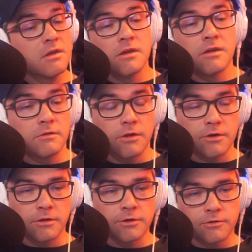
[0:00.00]
a lot
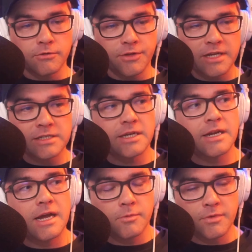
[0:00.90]
of cool things that can
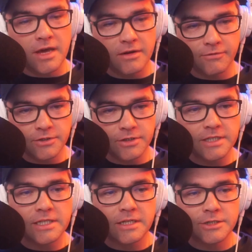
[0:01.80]
happen with artificial
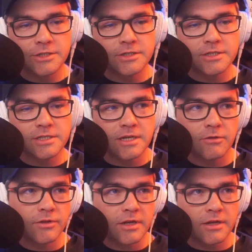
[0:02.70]
intelligence, and
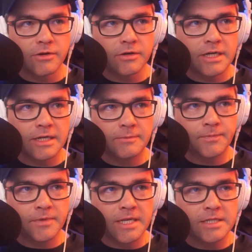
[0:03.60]

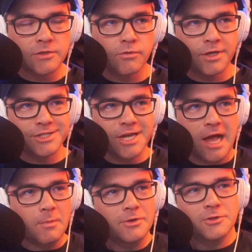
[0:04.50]
healthcare needs cool things to
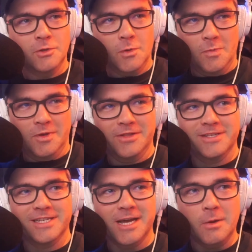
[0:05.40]
happen to it. But
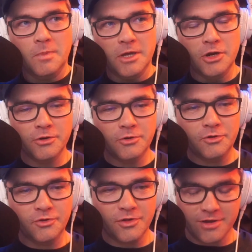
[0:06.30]

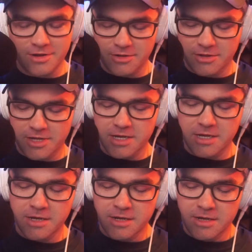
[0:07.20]
beyond
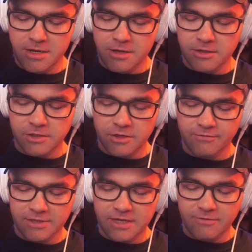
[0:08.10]
the
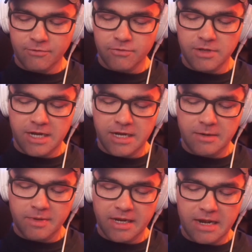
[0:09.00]
surface level,
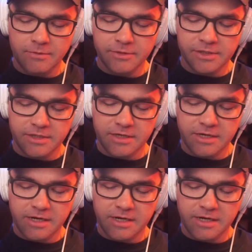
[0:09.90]
being able to